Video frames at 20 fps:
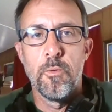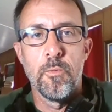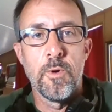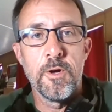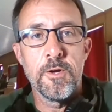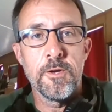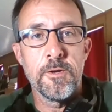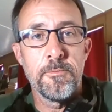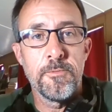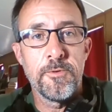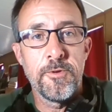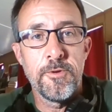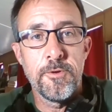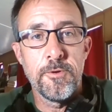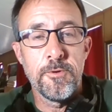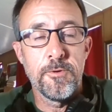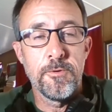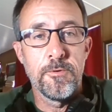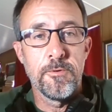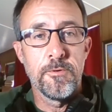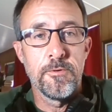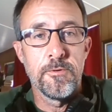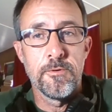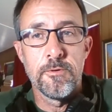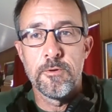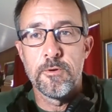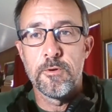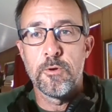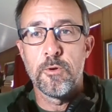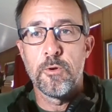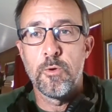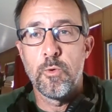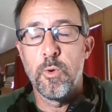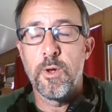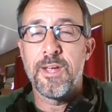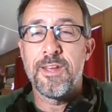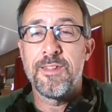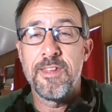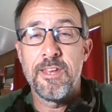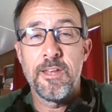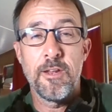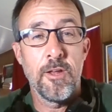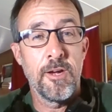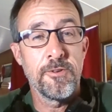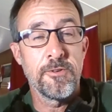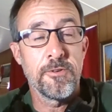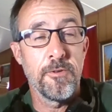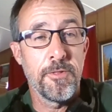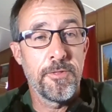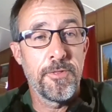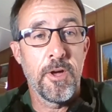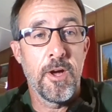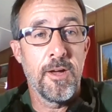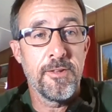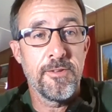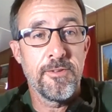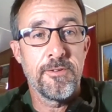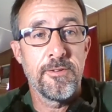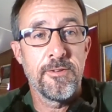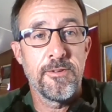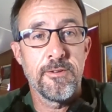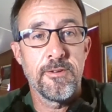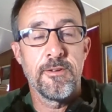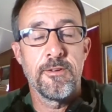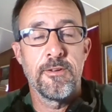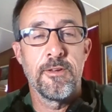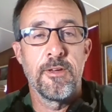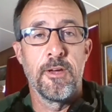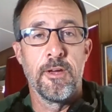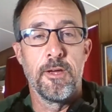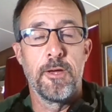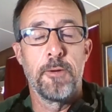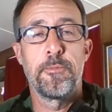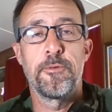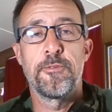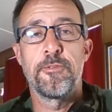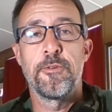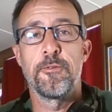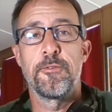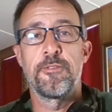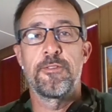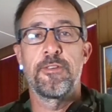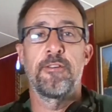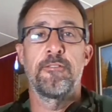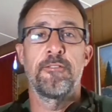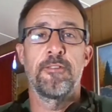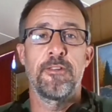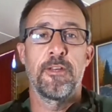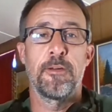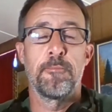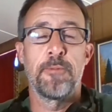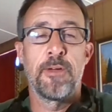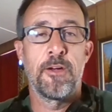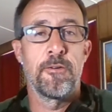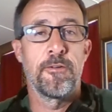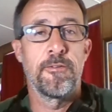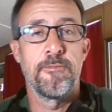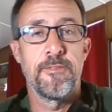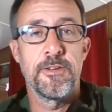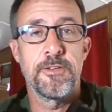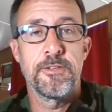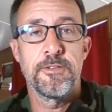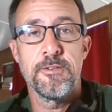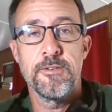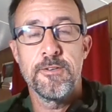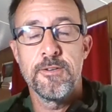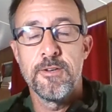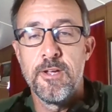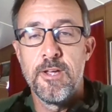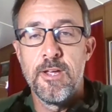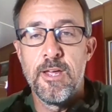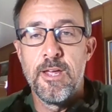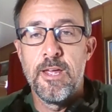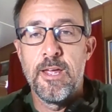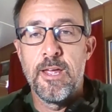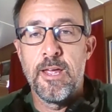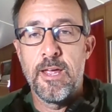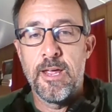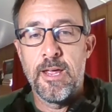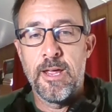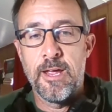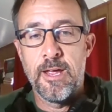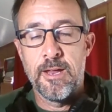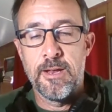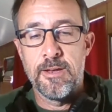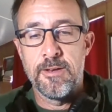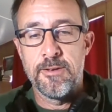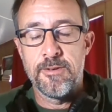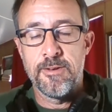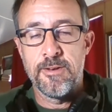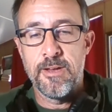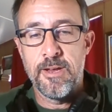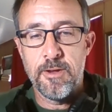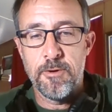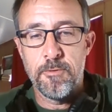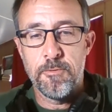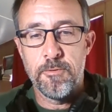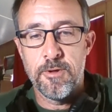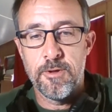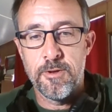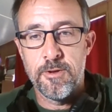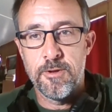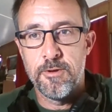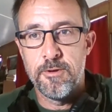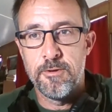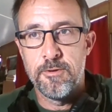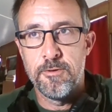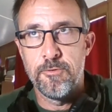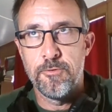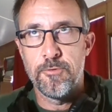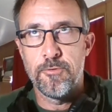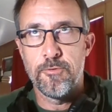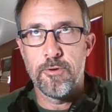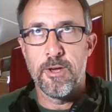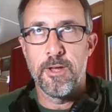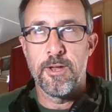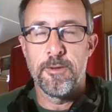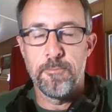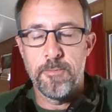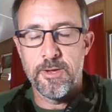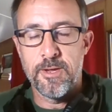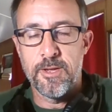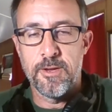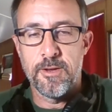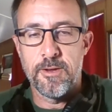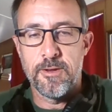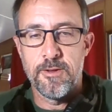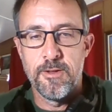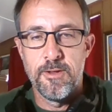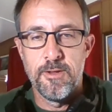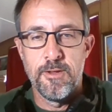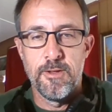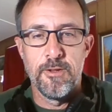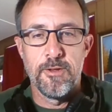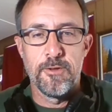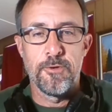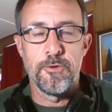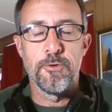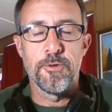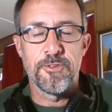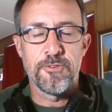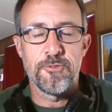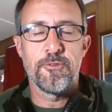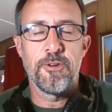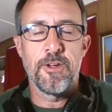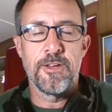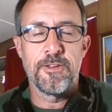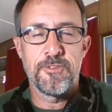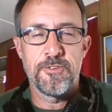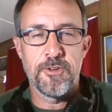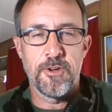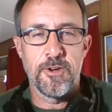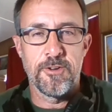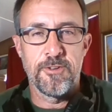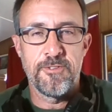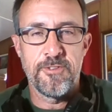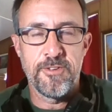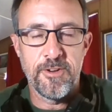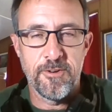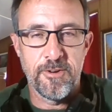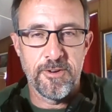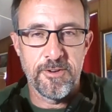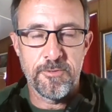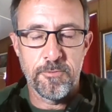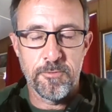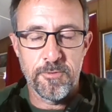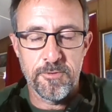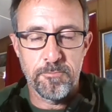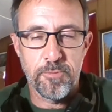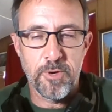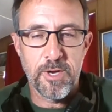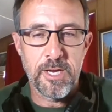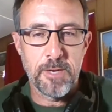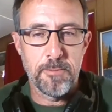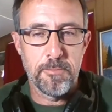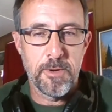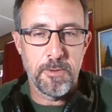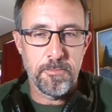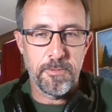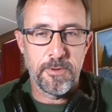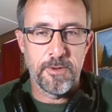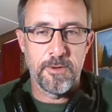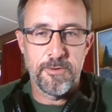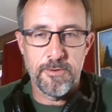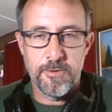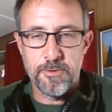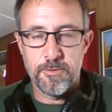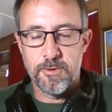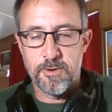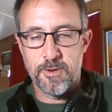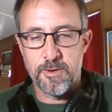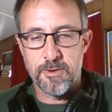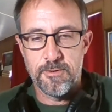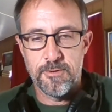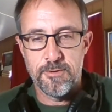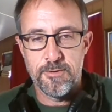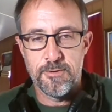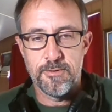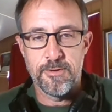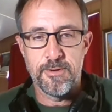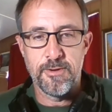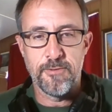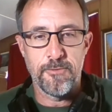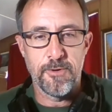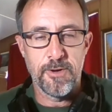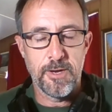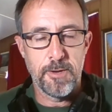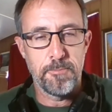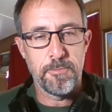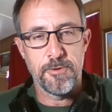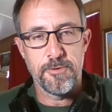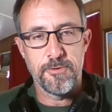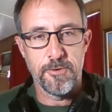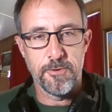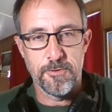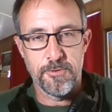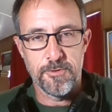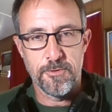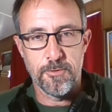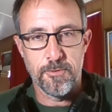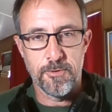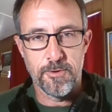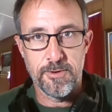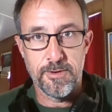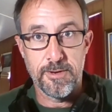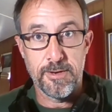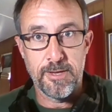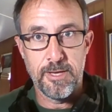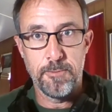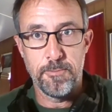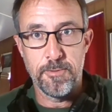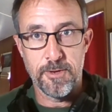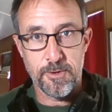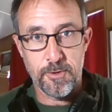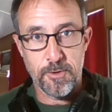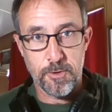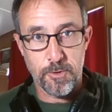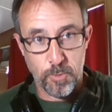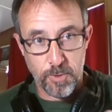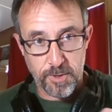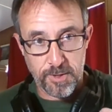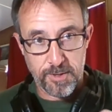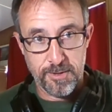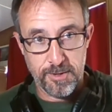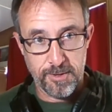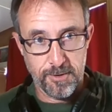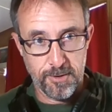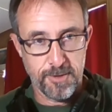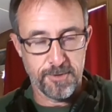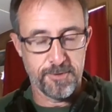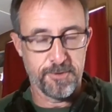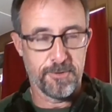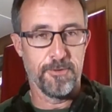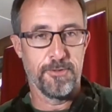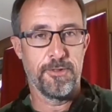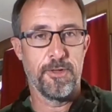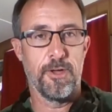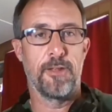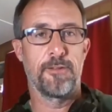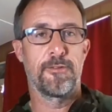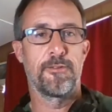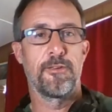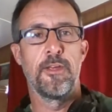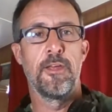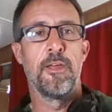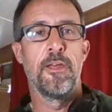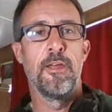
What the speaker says: Welcome to Quick Theological Thoughts, Episode 7. I'm Howard Fisher, and today I want to try to start a series, and we'll break them up into different episodes in order to keep it quick theological thoughts.